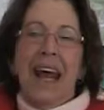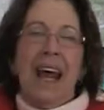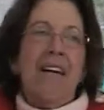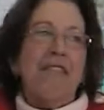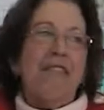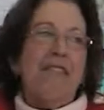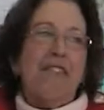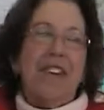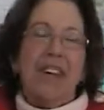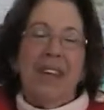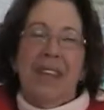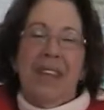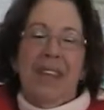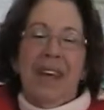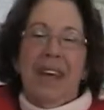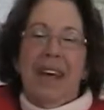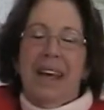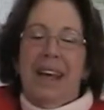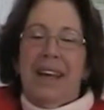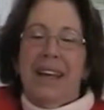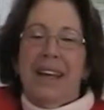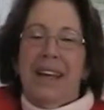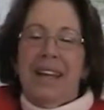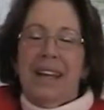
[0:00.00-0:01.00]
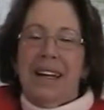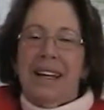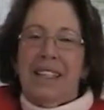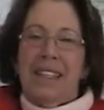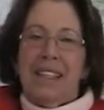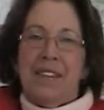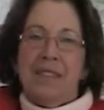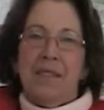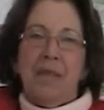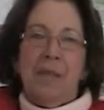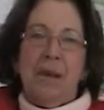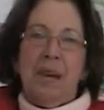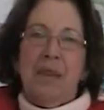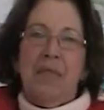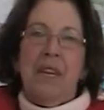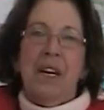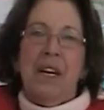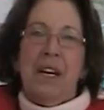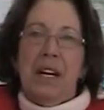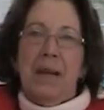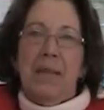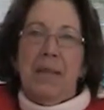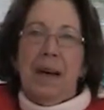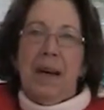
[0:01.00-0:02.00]
everything that's ever been
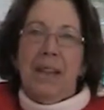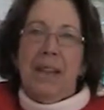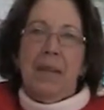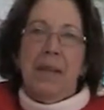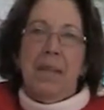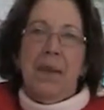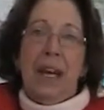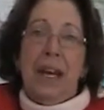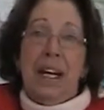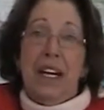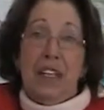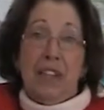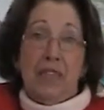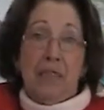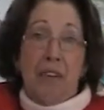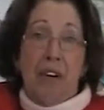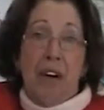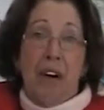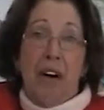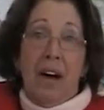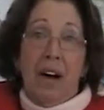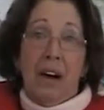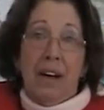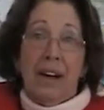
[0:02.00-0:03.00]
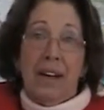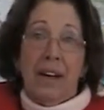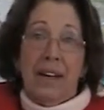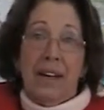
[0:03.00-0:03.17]
written about the man is wrong.